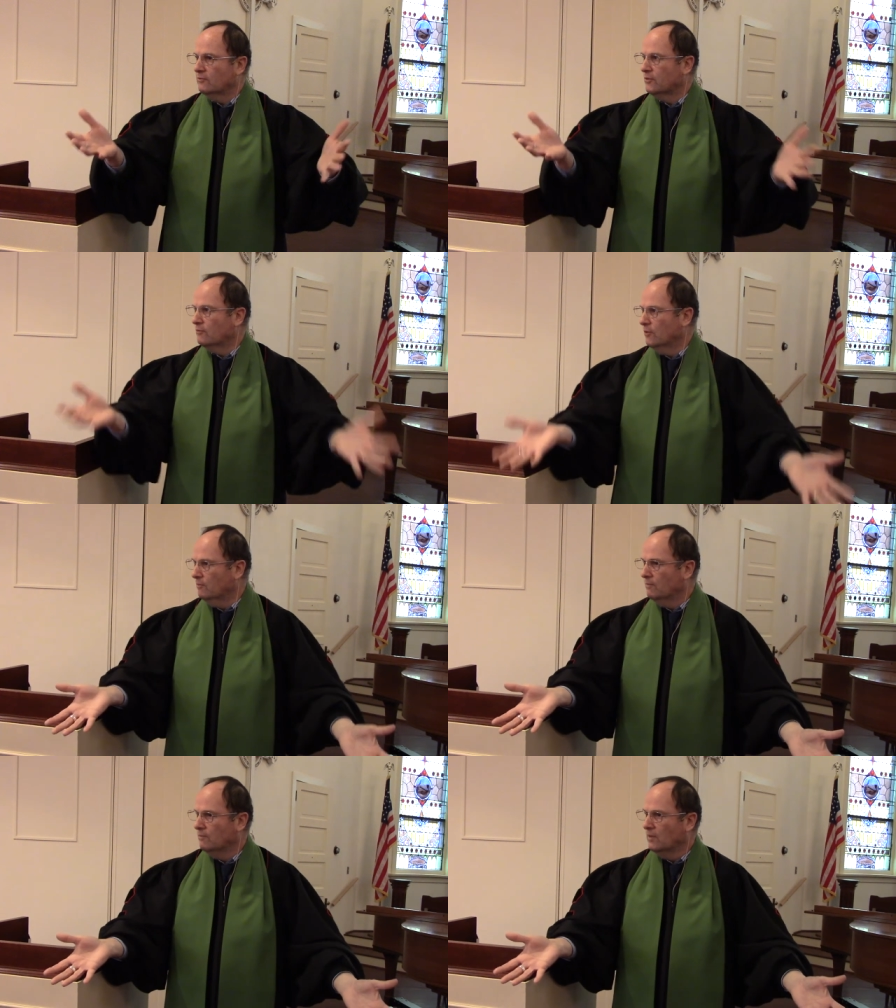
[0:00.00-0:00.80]
the
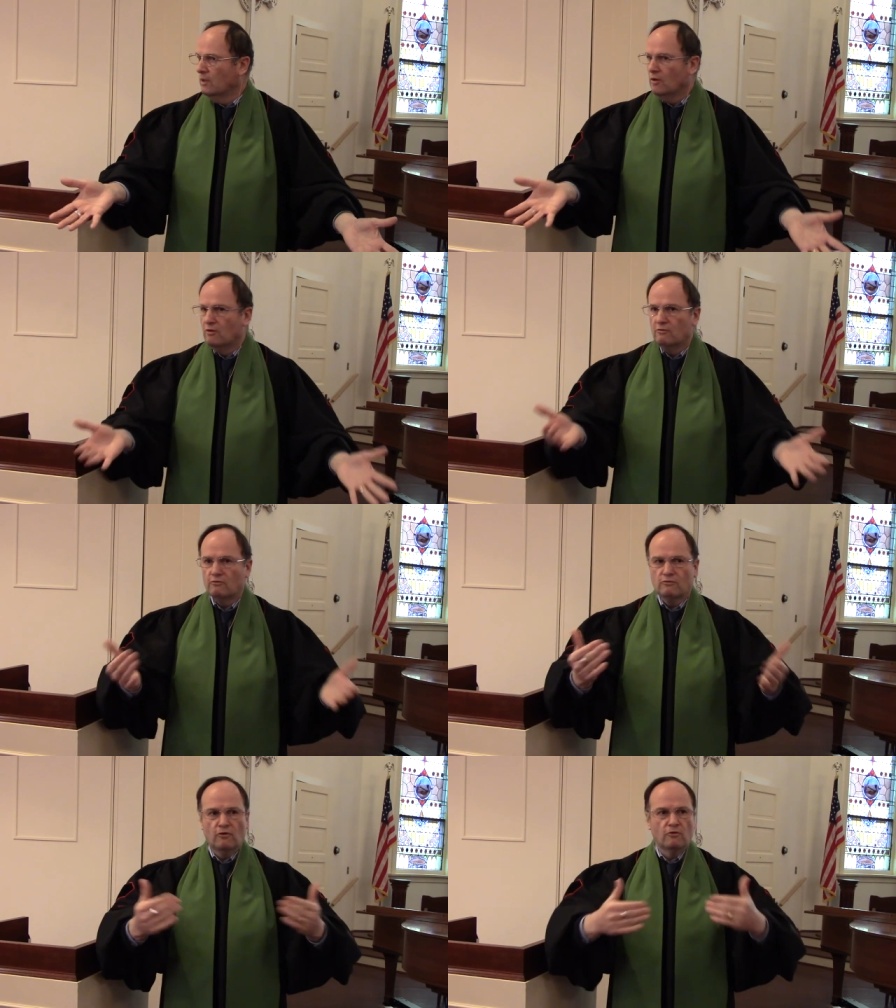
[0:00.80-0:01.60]
room,
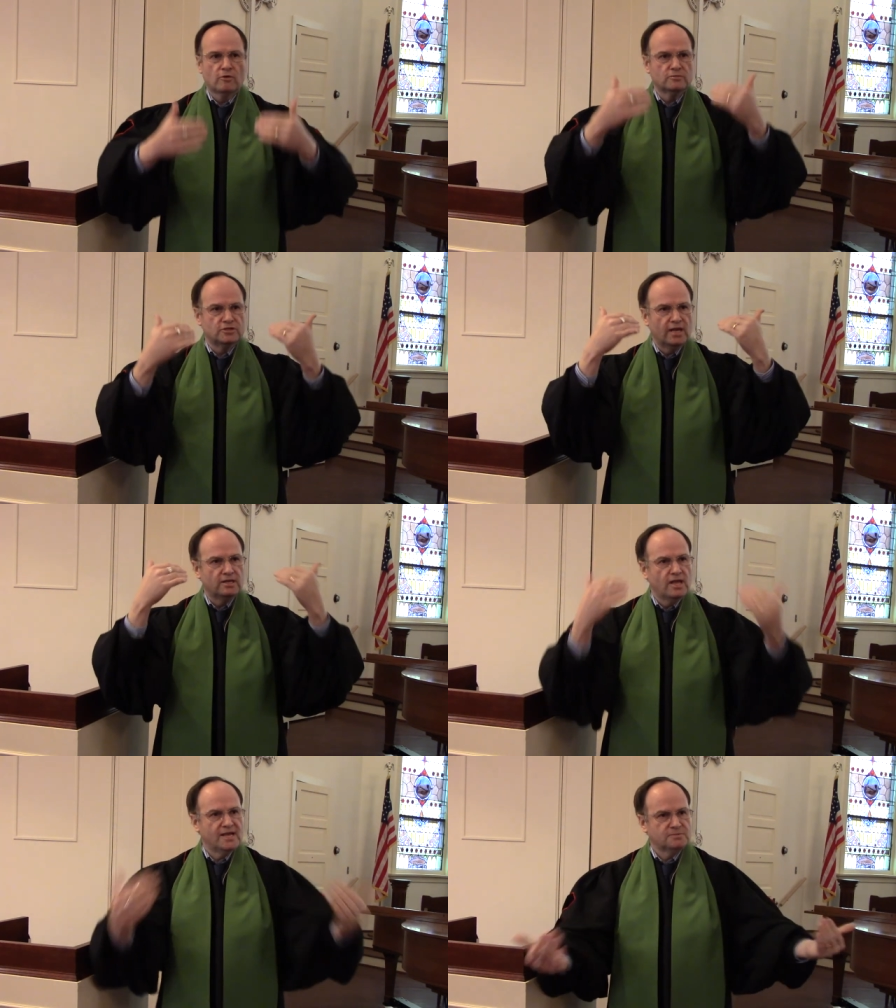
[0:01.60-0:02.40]
Fulghum said,
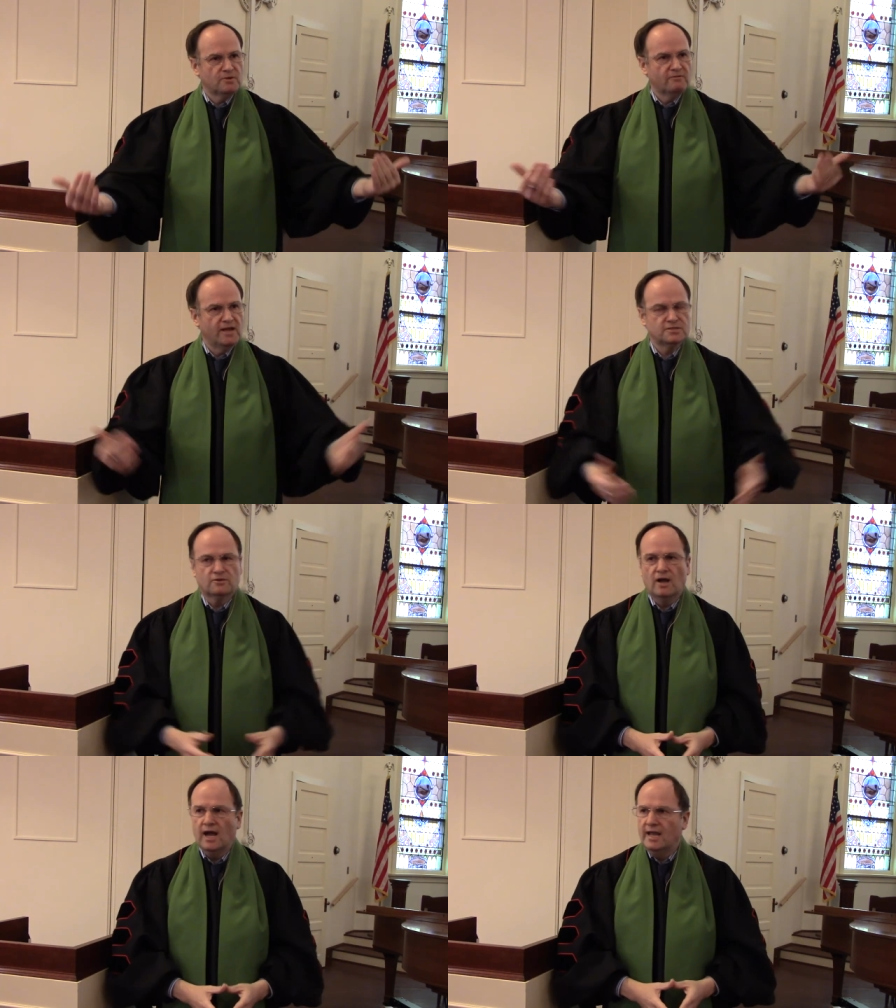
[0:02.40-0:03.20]
yes,
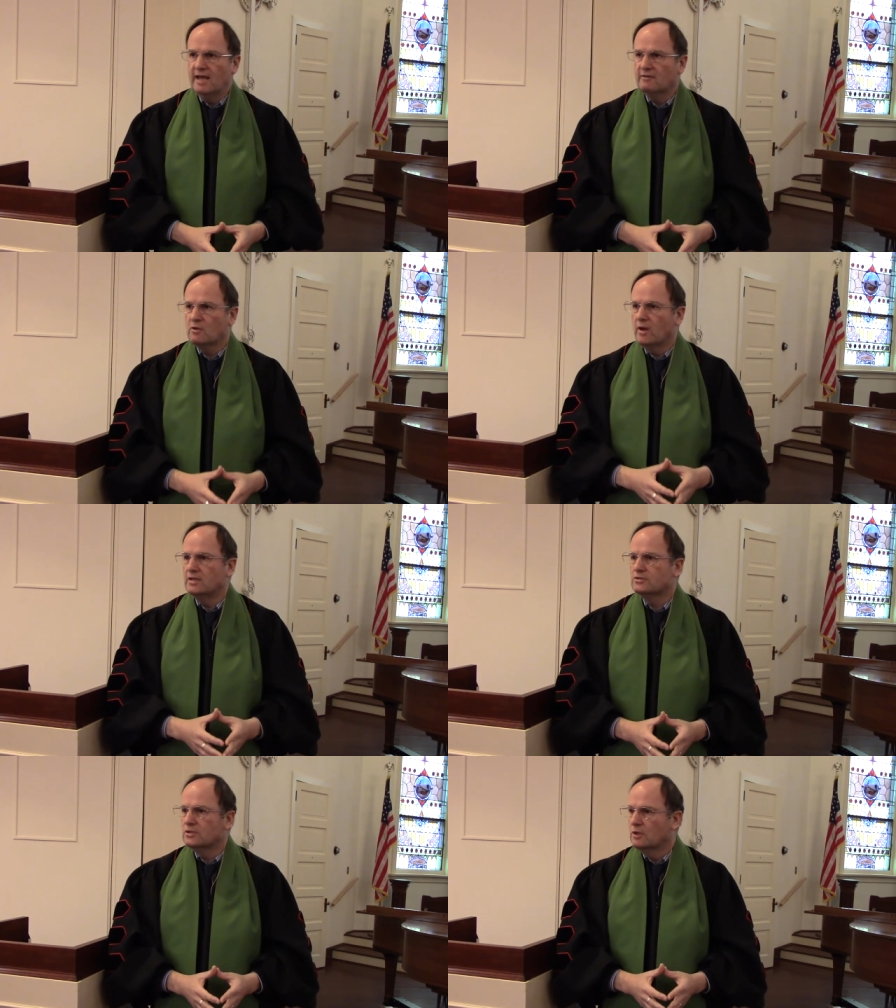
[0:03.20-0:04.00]
professor, I have a
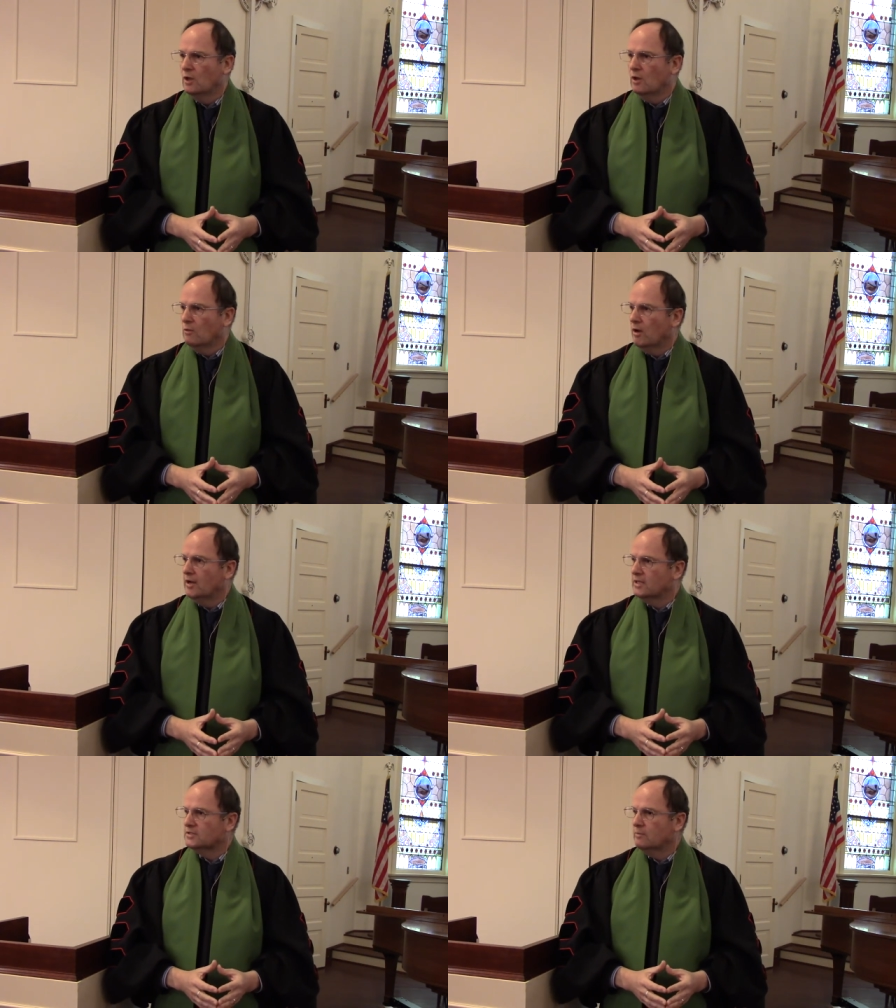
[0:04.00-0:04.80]
question.
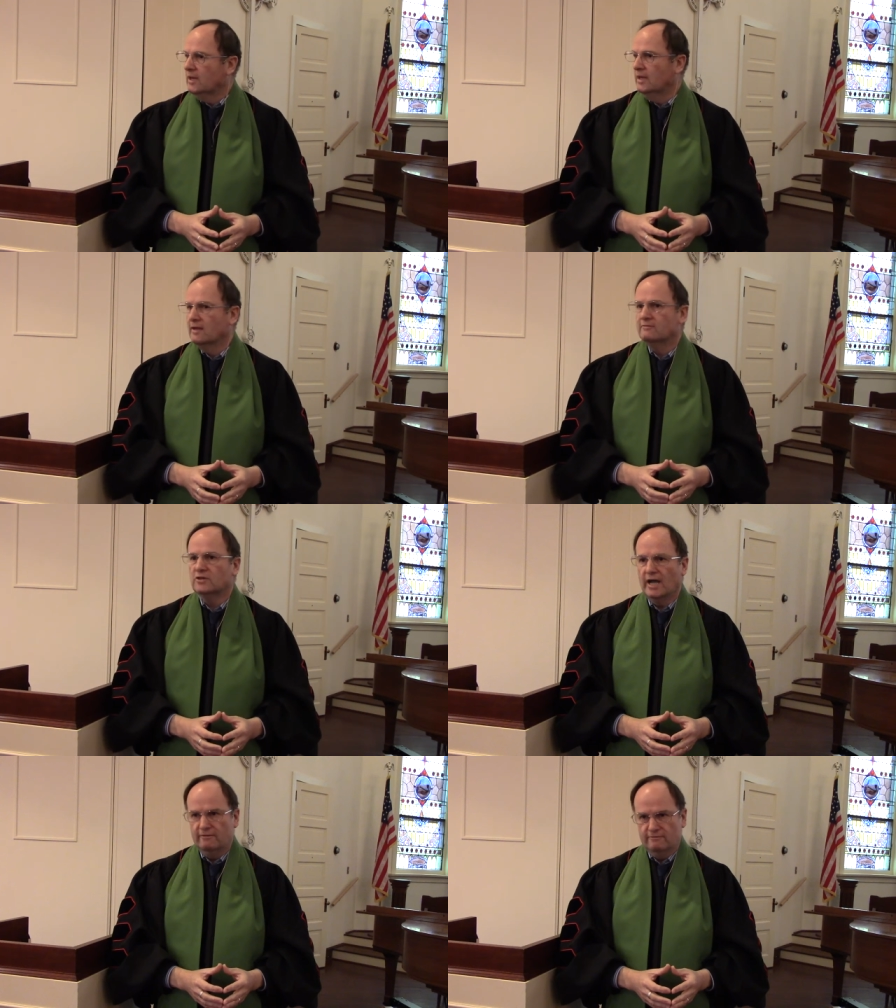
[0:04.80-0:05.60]
What is the meaning of
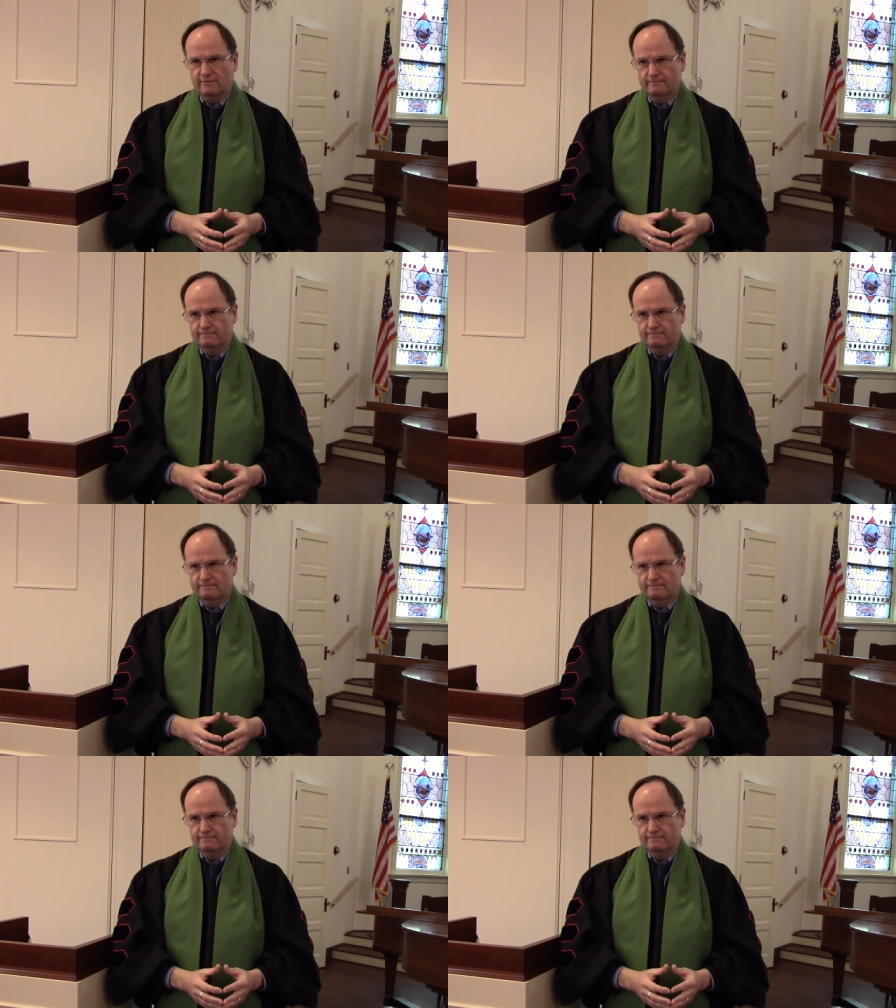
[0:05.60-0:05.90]
life?